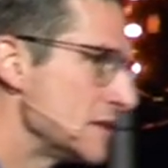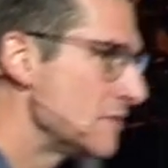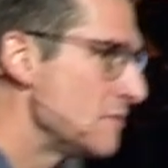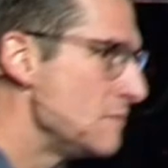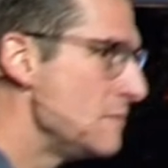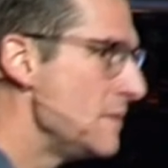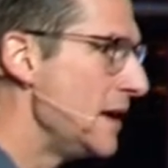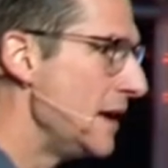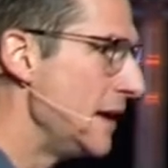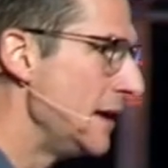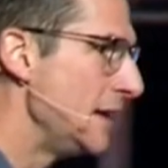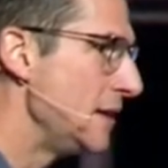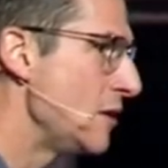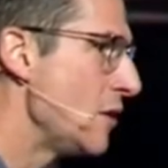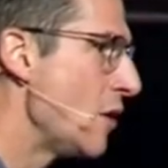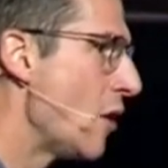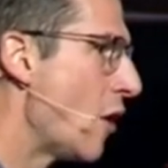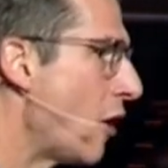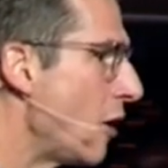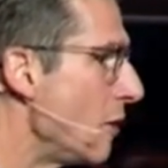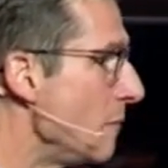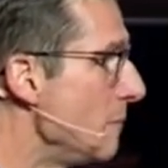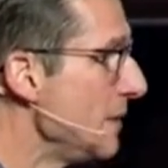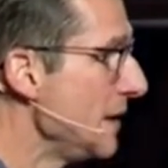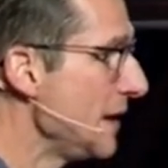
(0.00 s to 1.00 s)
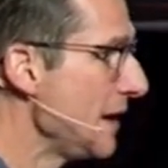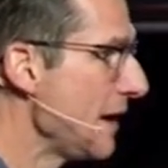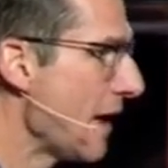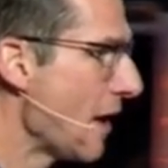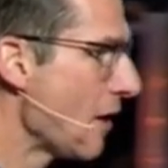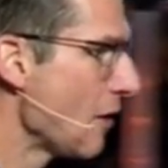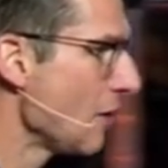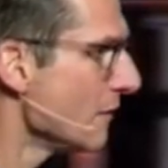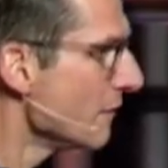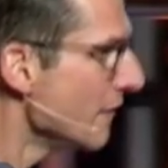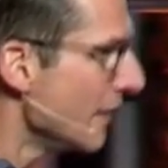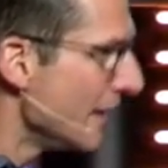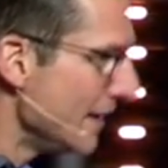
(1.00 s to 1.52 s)
of men are being
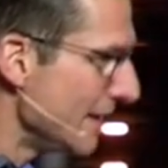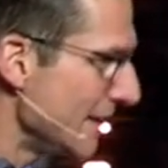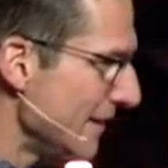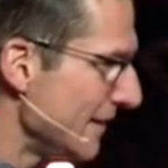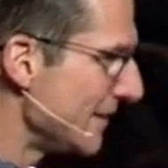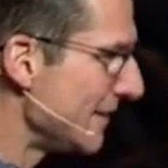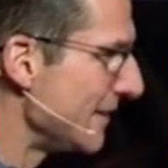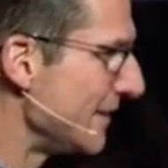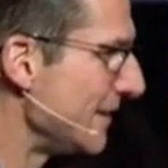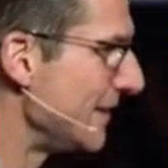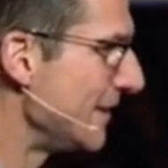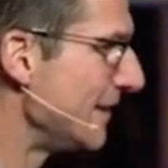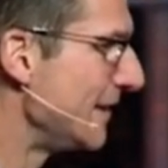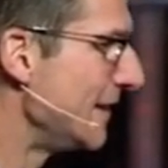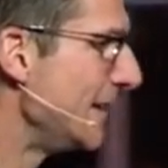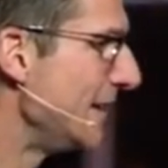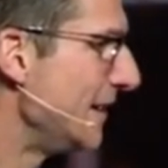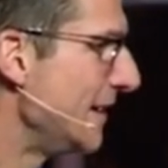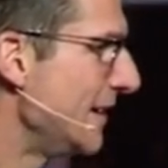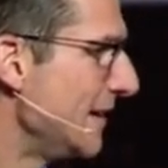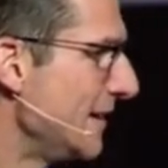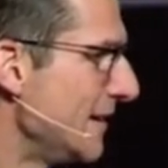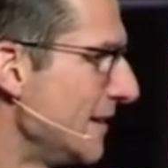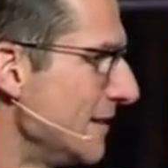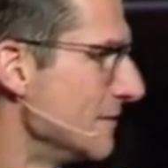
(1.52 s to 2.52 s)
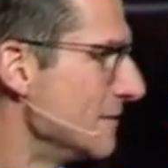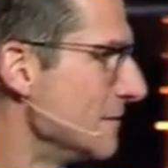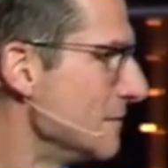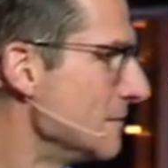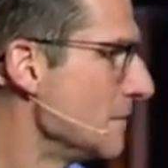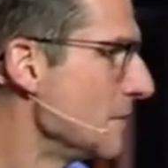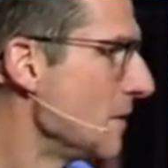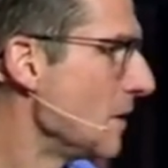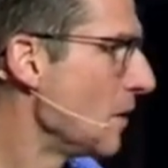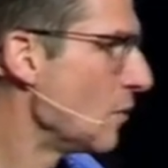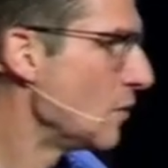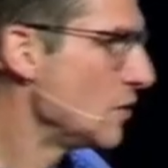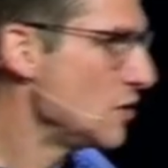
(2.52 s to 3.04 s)
elevated
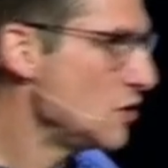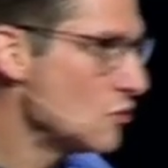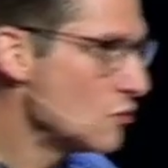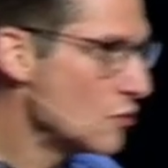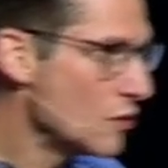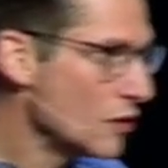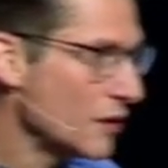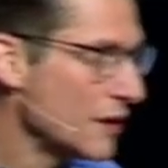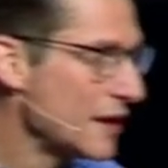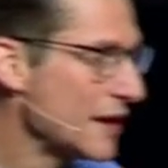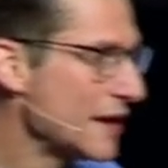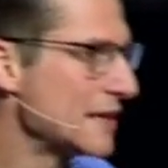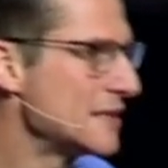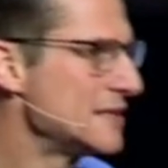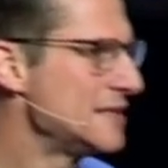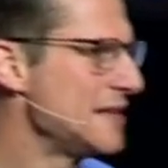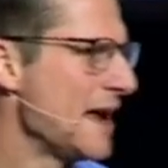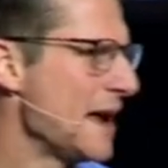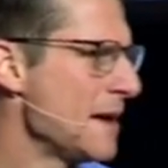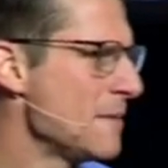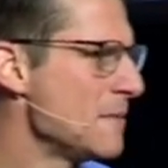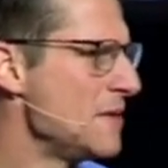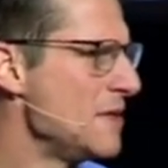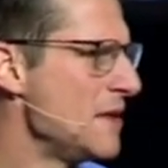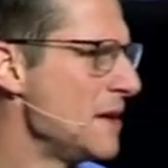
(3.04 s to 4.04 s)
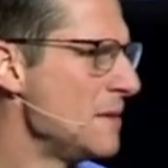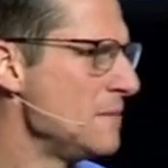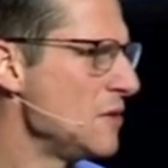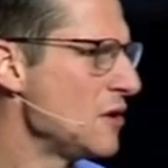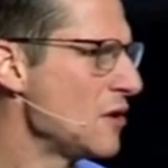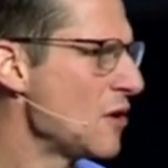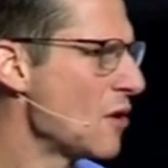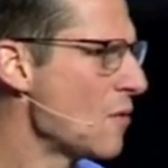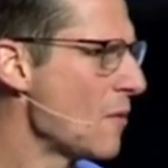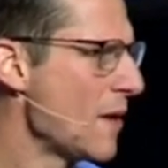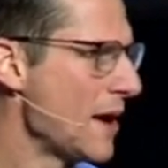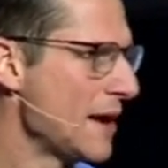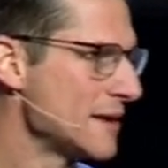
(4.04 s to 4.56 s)
when you really examine them, you
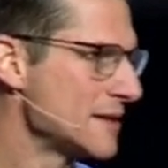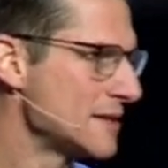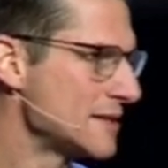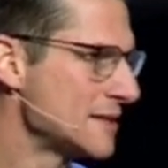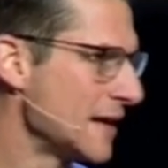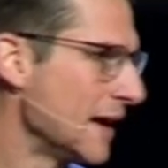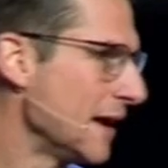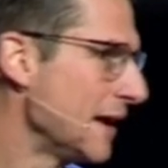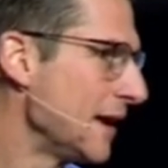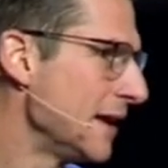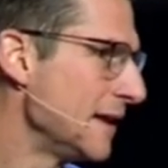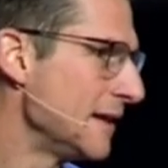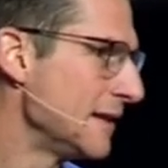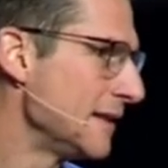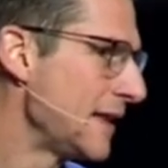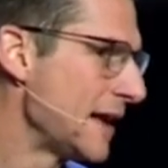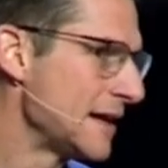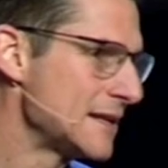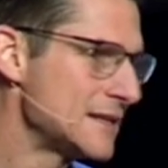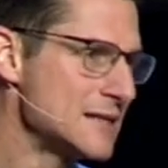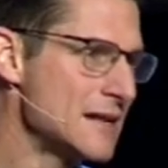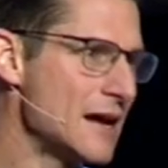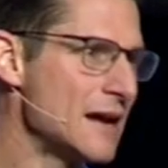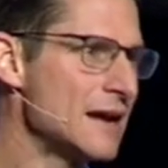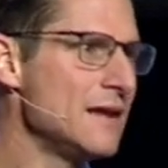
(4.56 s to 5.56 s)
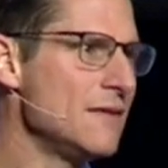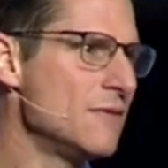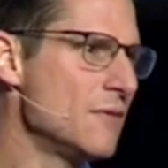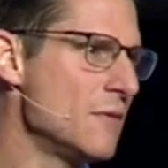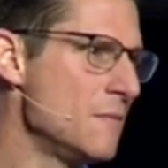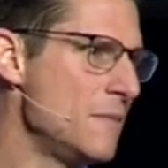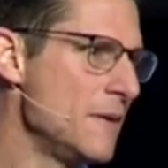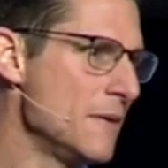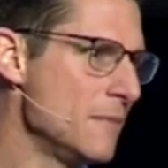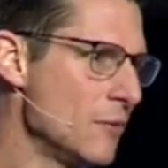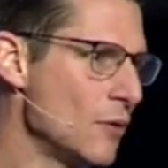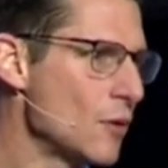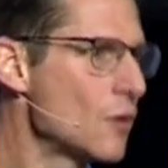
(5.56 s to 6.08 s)
go, wait a second, that's not even
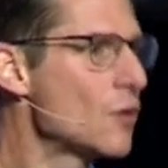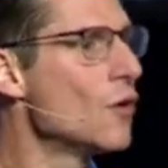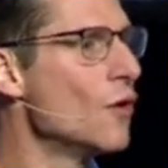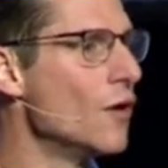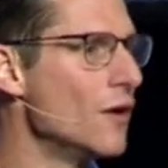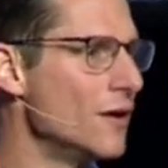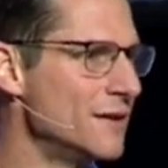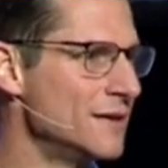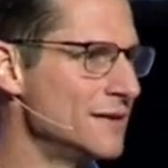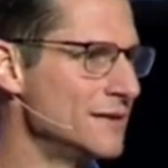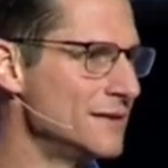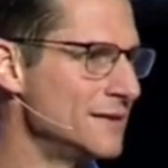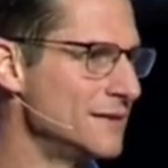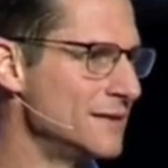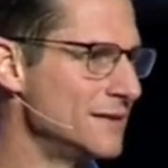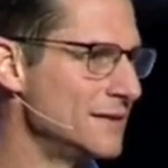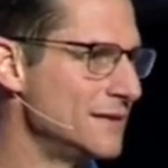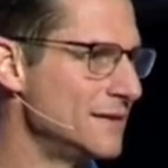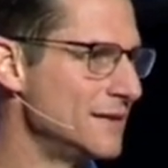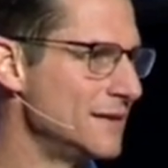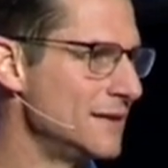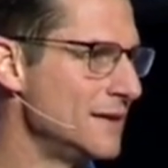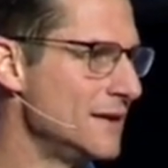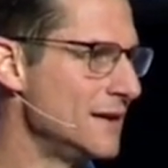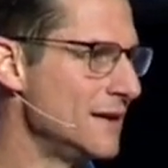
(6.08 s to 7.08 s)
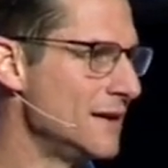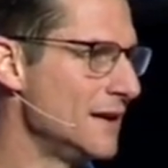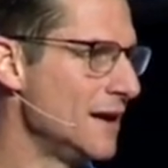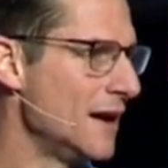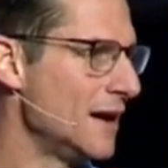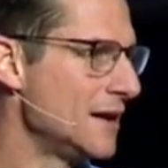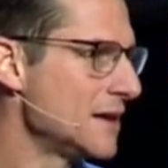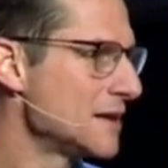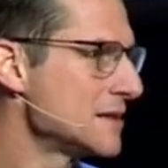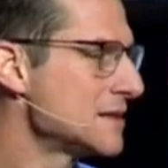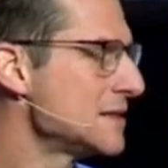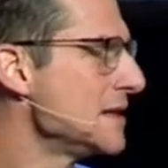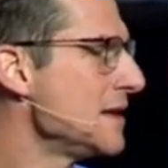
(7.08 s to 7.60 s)
biblical. It
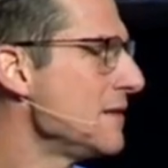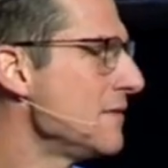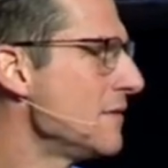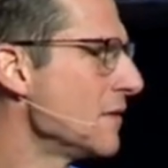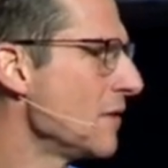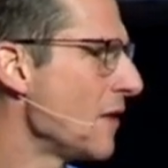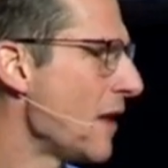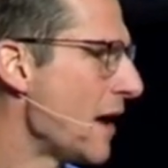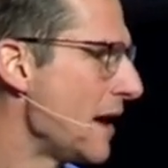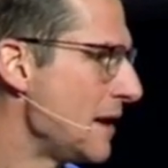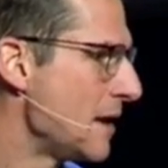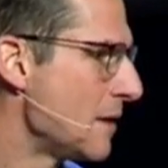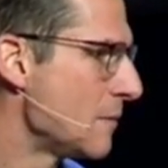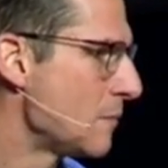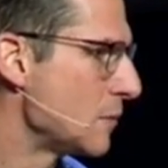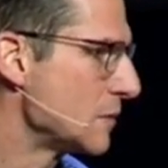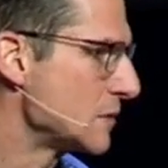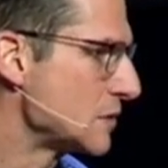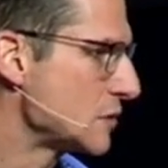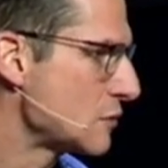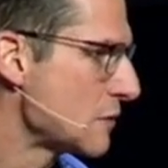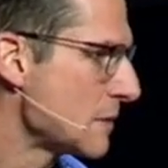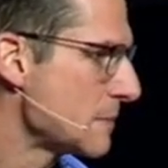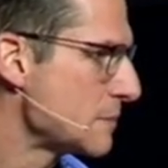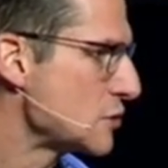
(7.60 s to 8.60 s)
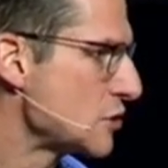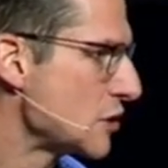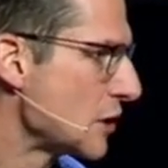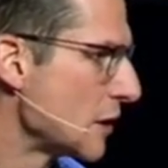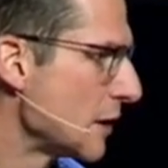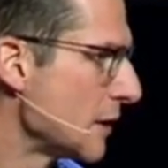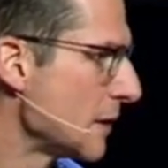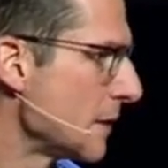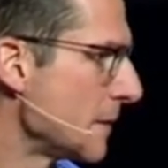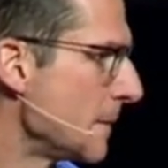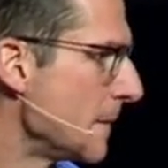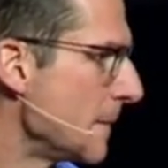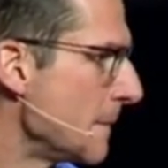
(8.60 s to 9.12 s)
doesn't even line up with
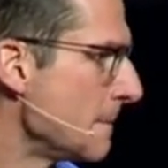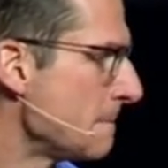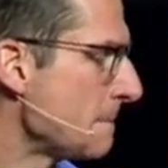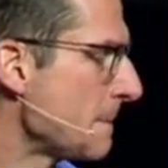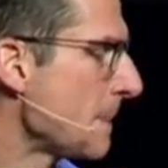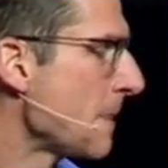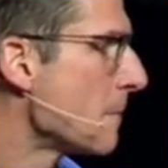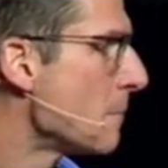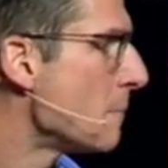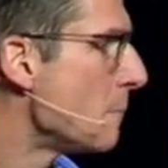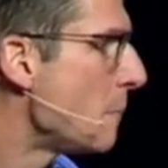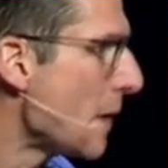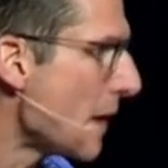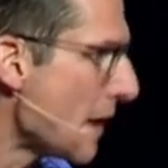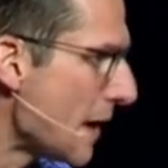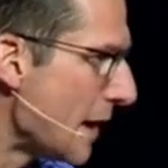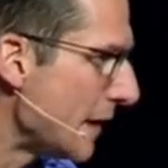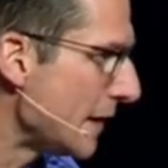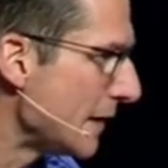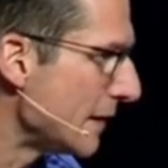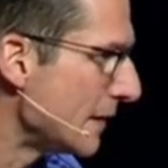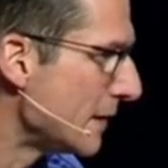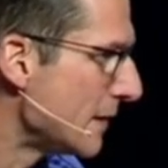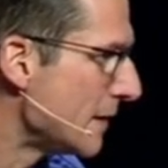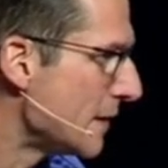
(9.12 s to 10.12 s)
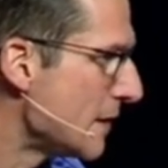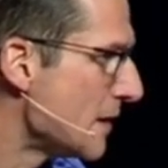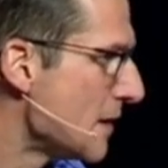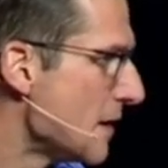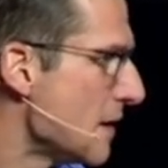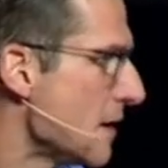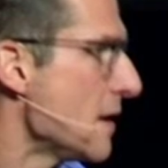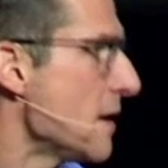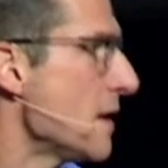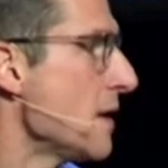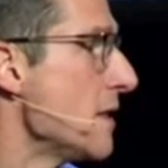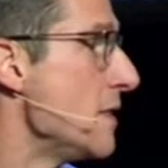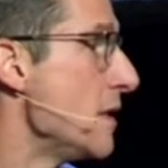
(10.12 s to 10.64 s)
Scripture, but
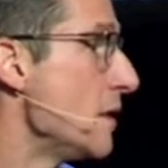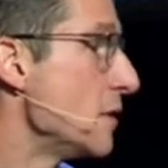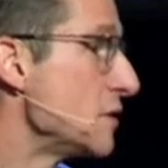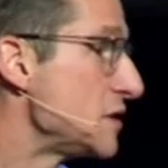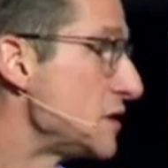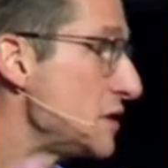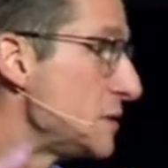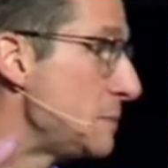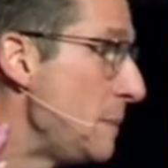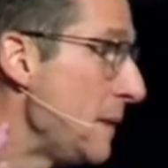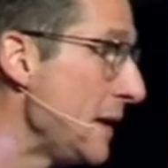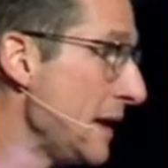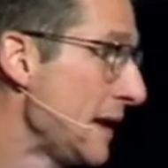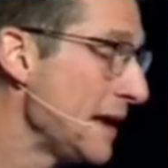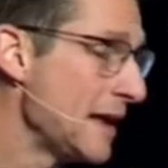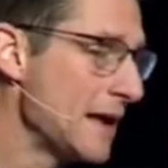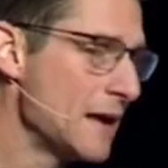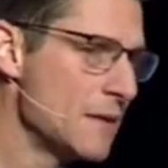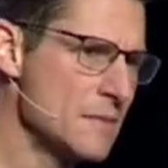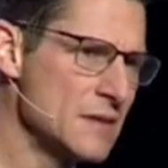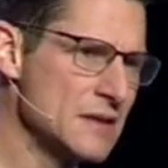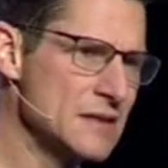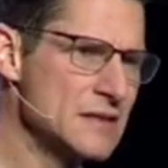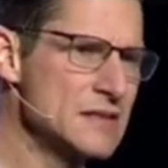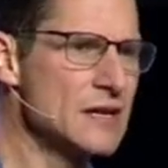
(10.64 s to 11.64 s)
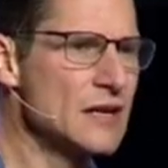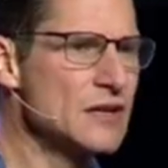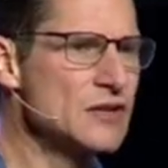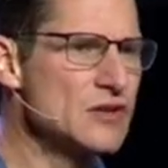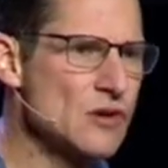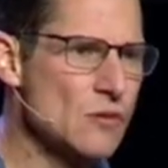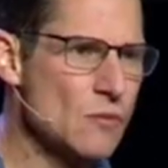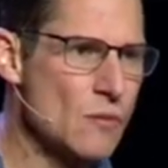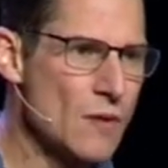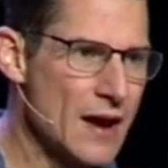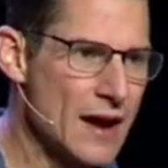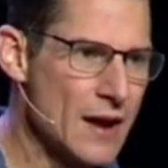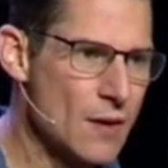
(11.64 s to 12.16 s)
they're spinning them in such a
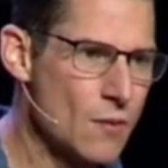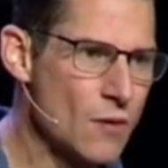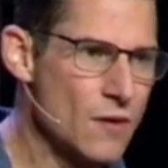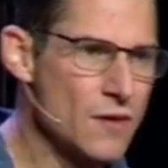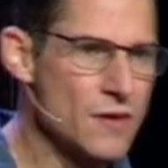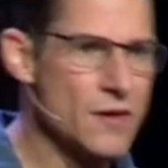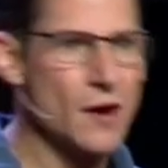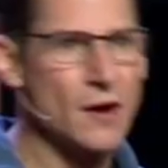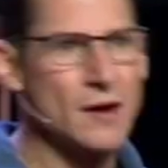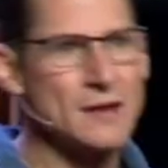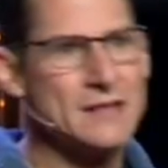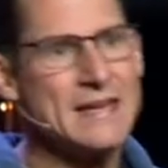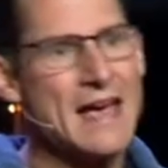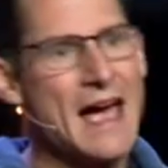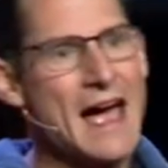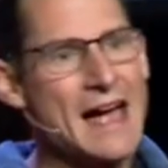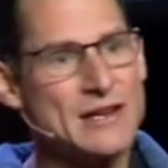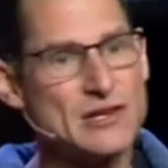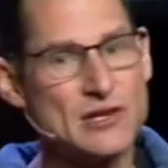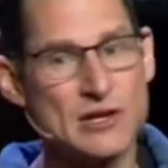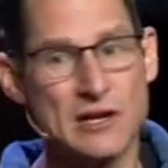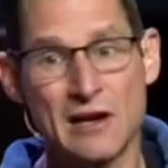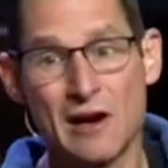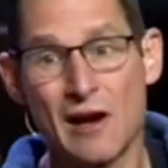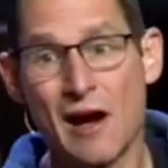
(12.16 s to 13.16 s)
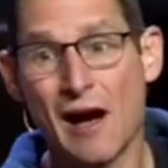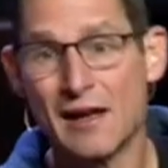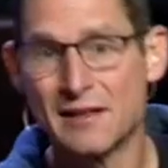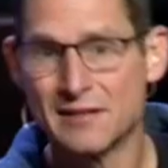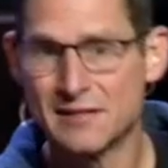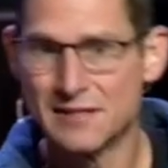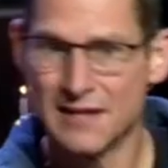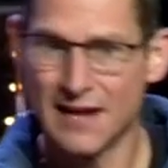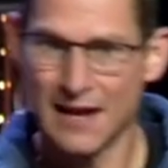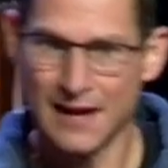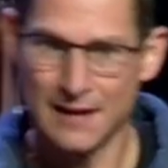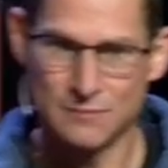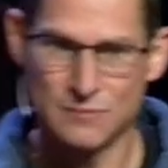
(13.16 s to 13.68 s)
way where they're attaching God's
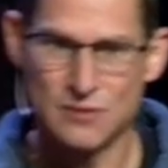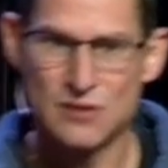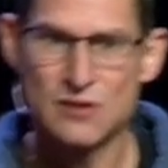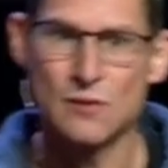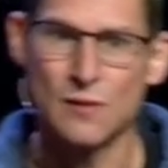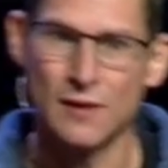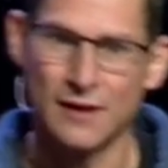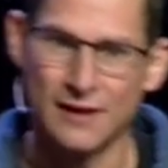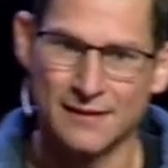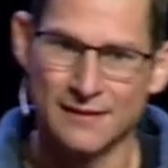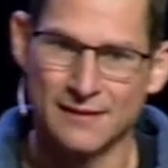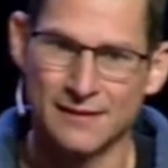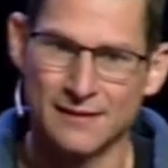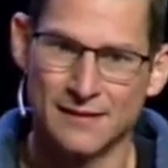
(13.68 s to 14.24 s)
name to it.